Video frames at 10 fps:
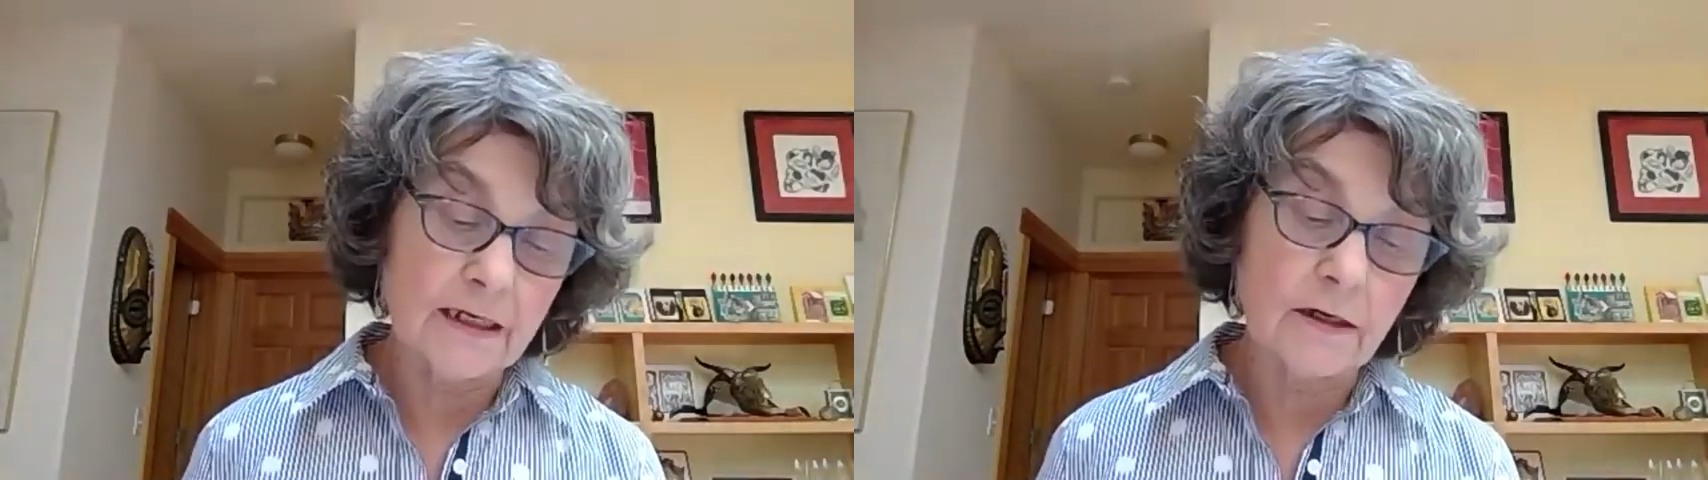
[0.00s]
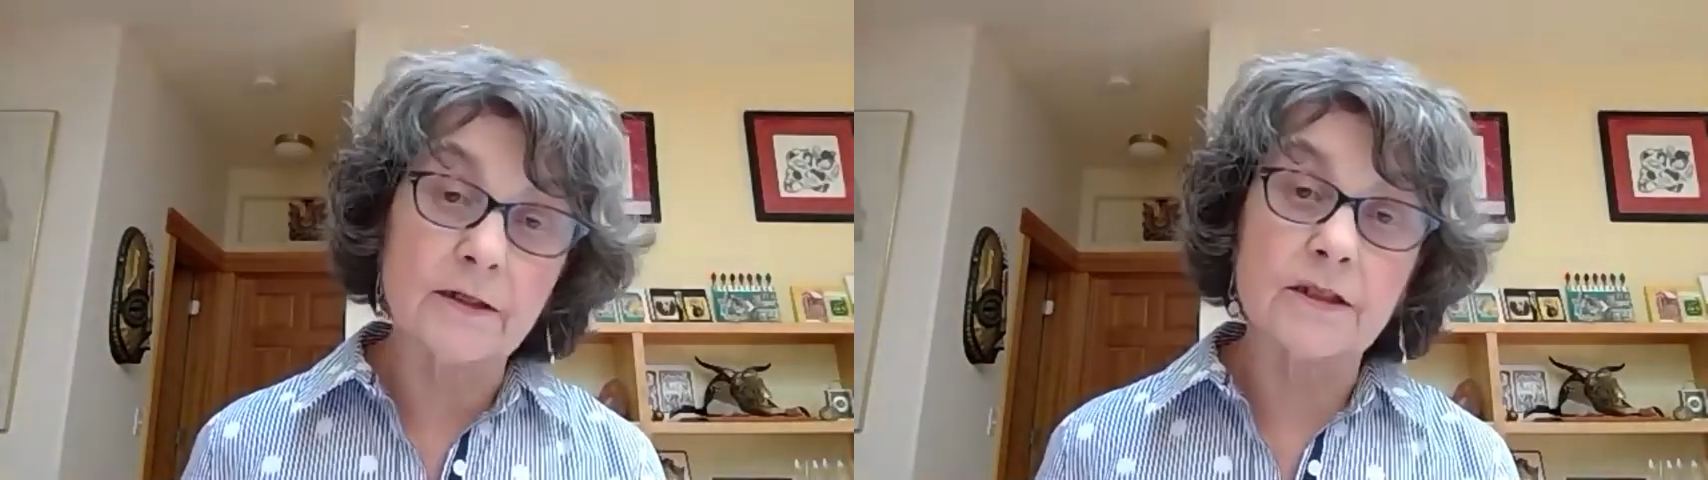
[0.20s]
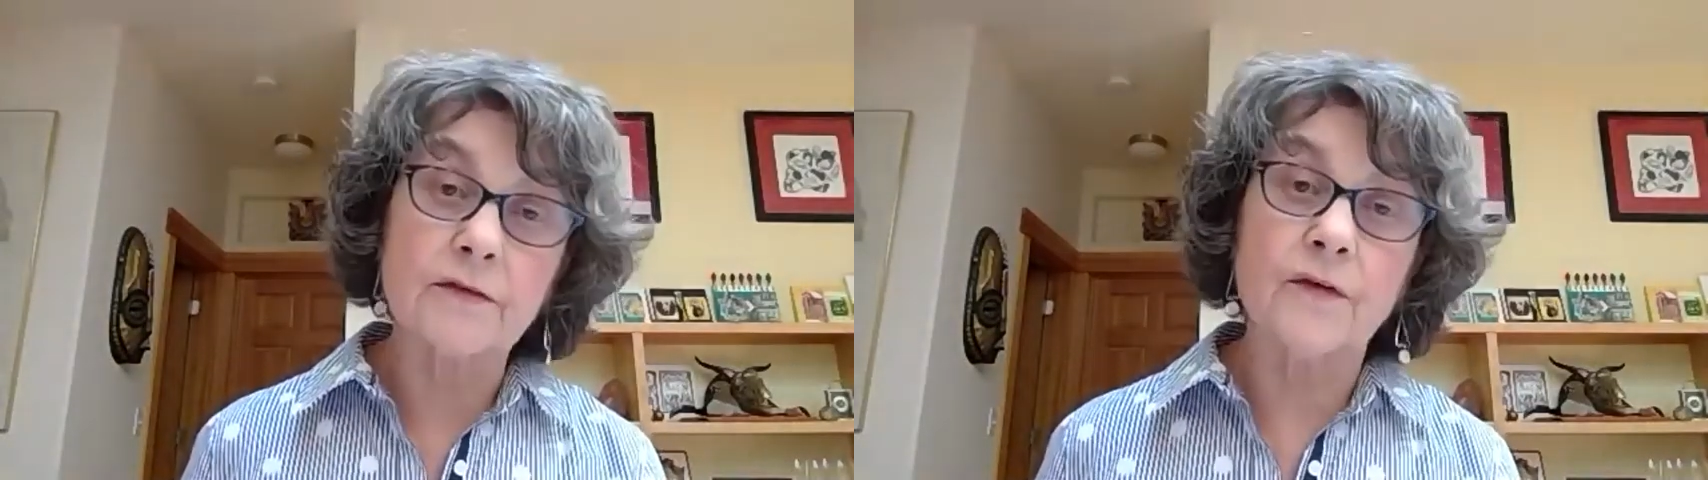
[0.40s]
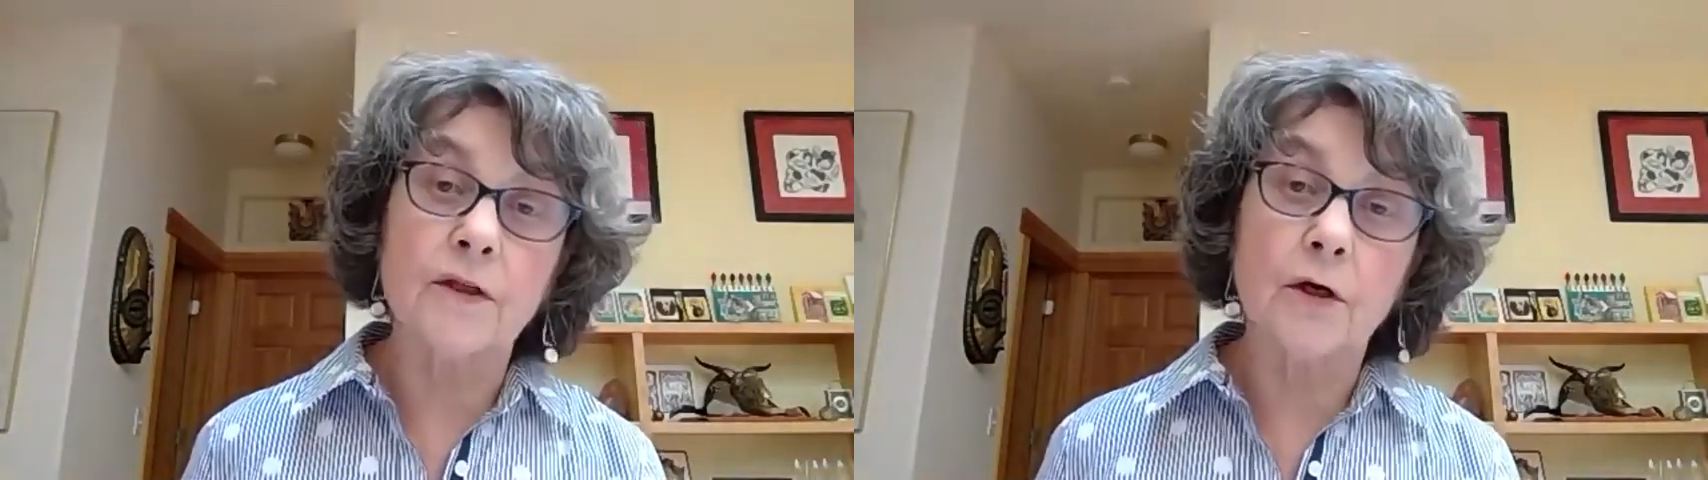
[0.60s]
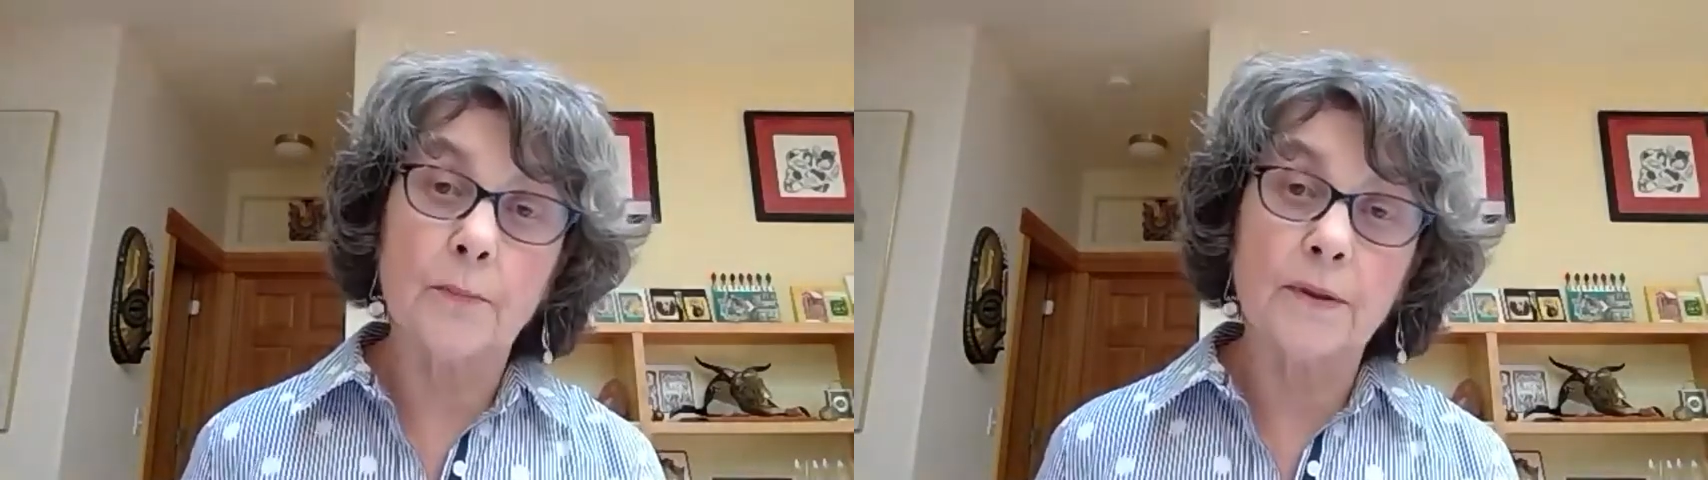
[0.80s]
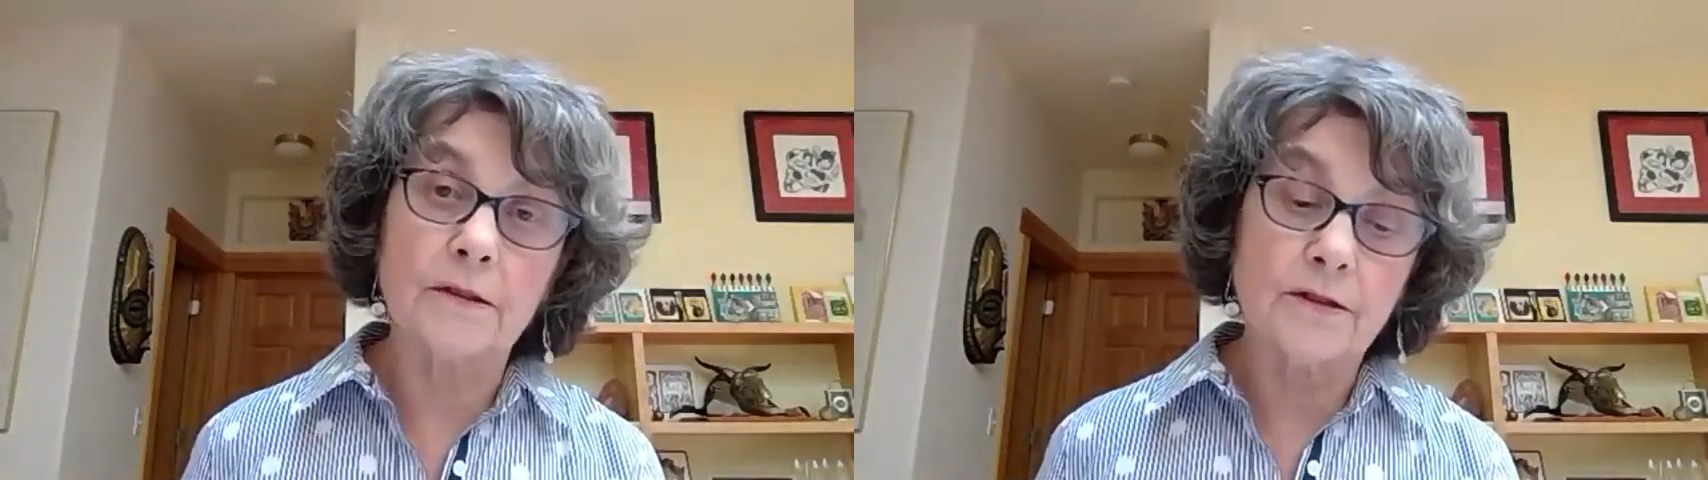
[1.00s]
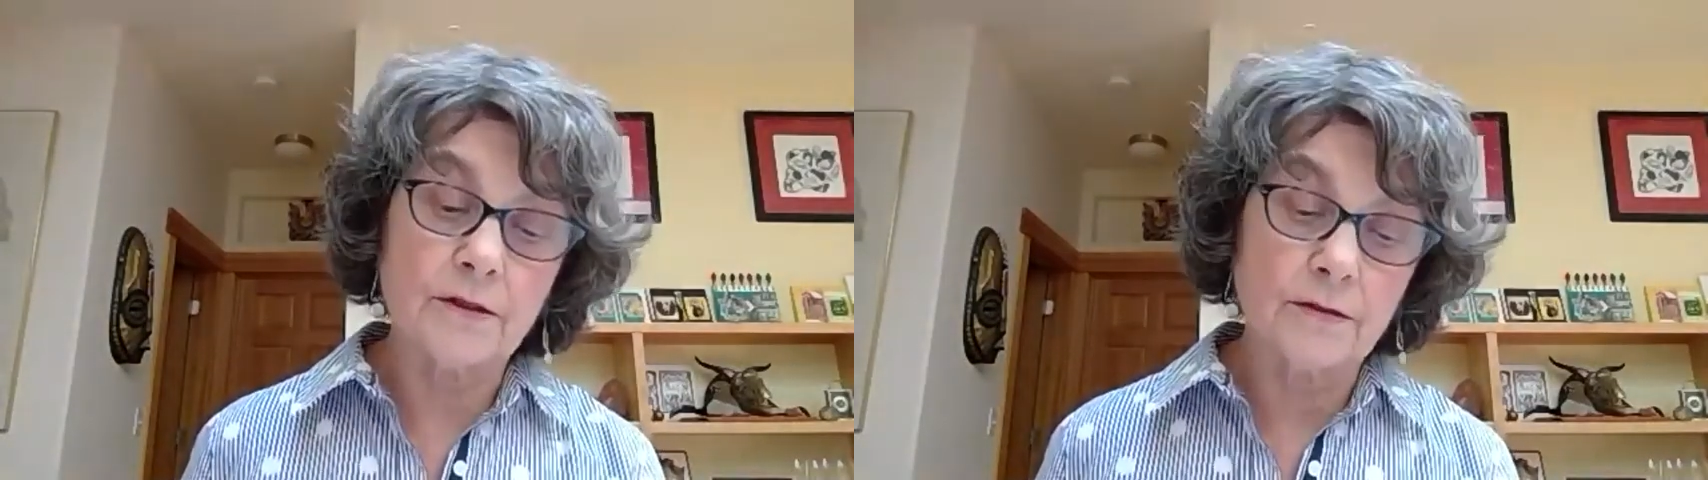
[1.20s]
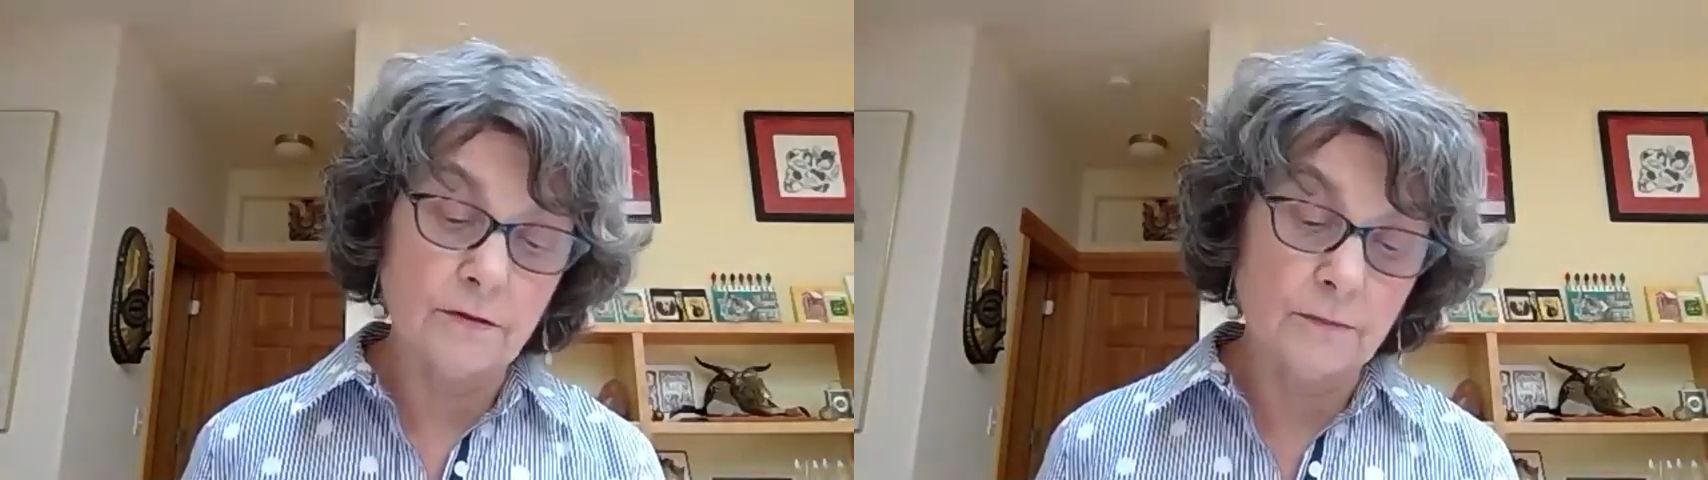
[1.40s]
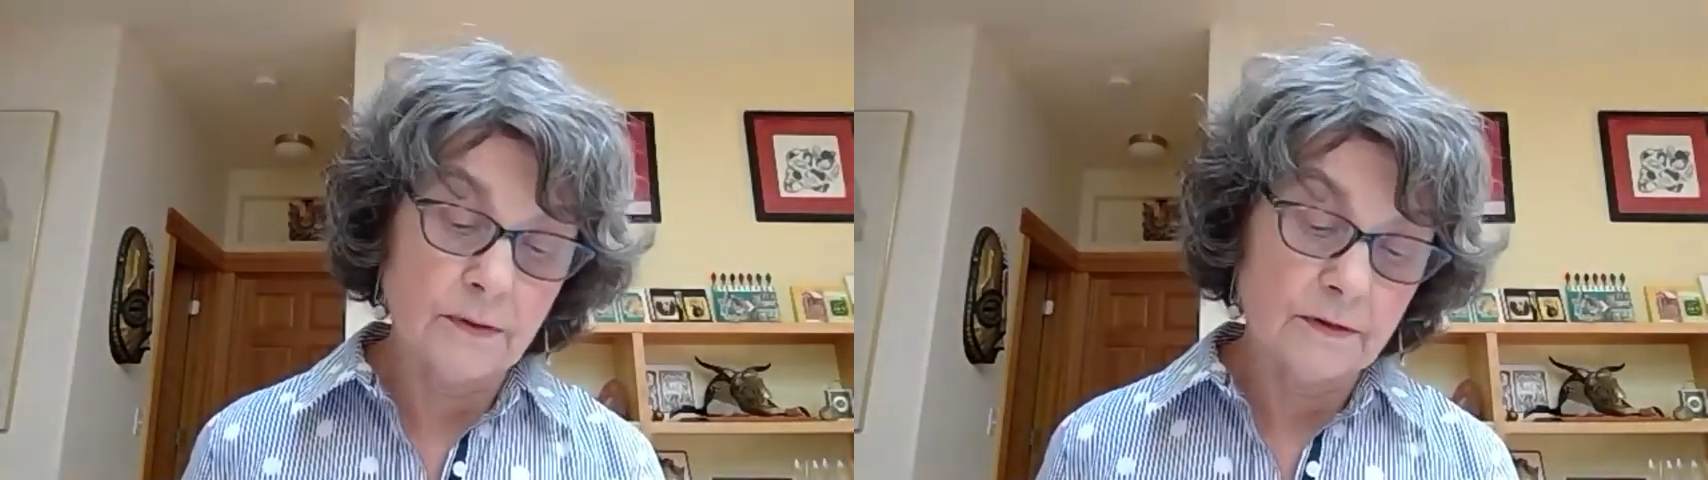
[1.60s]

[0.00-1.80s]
on its fallopian tube.